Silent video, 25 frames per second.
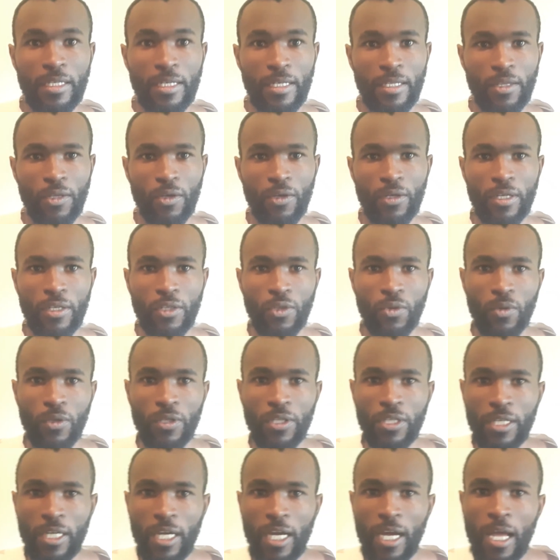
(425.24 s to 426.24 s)
I thought I should
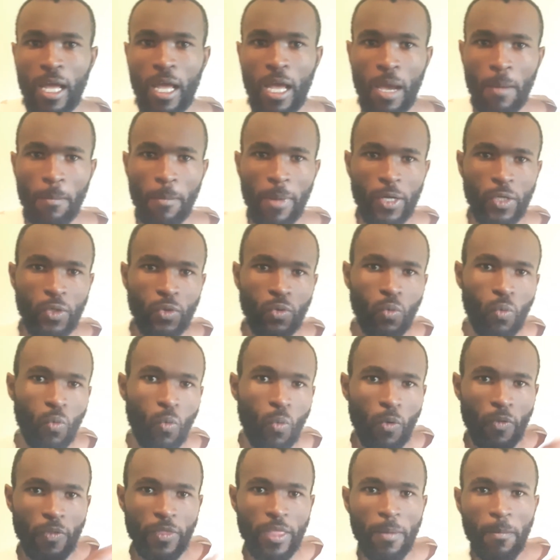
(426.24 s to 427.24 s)
share. But
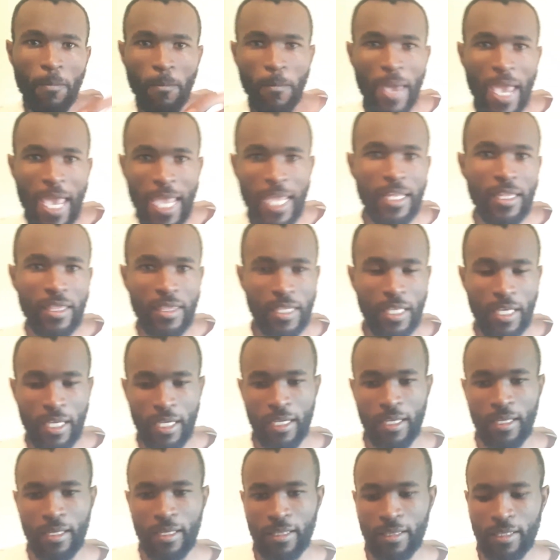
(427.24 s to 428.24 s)
the main
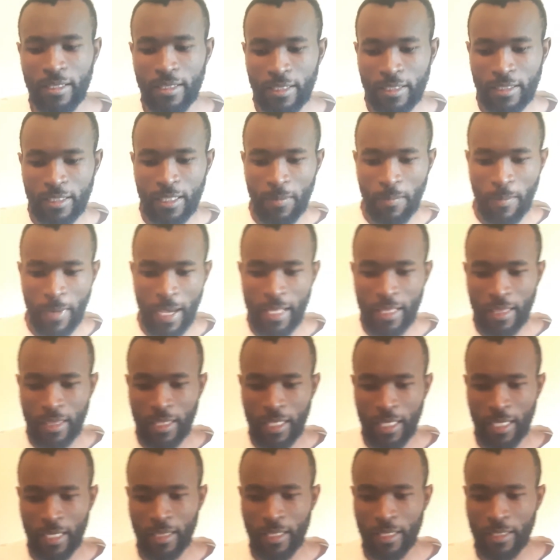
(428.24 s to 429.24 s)
thing, this is the main
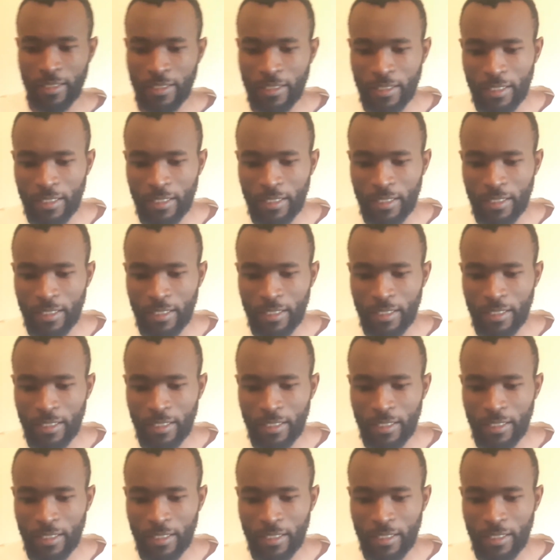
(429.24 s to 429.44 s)
thing